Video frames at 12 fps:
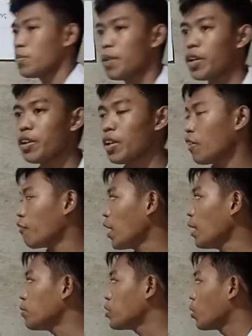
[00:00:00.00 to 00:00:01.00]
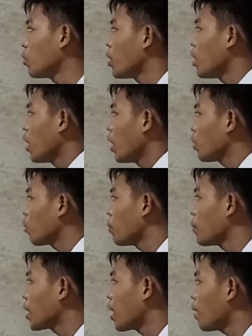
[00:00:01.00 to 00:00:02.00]
bigger than 5, so it will
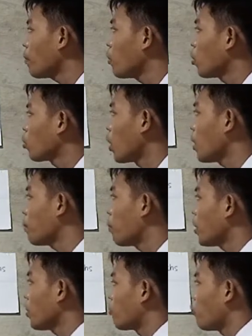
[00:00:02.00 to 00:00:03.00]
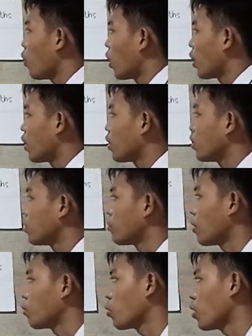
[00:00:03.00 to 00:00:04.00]
become 12.4 or
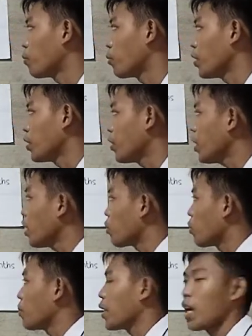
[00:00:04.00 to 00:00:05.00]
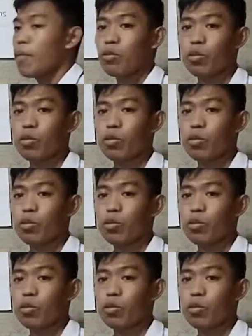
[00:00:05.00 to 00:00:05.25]
12.3. It will become